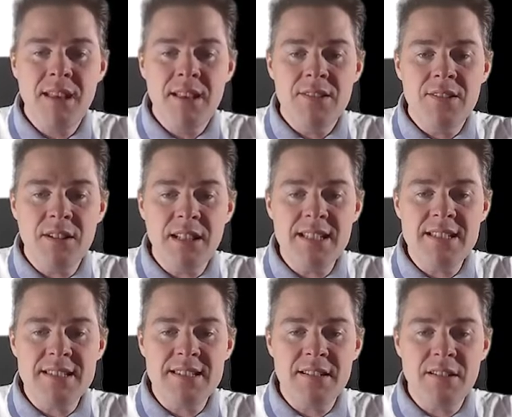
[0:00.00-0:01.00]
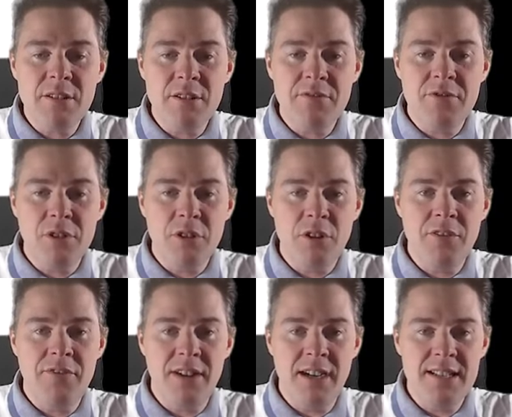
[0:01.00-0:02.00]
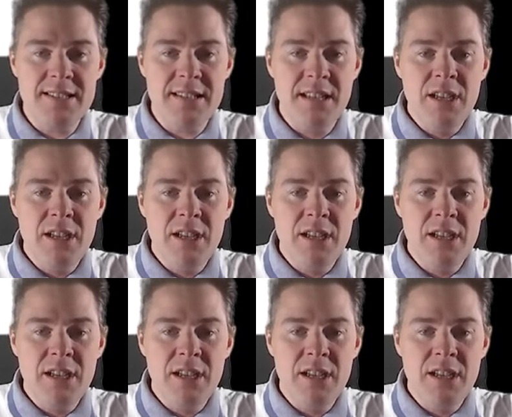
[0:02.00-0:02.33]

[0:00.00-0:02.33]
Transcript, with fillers: So let's look for log files.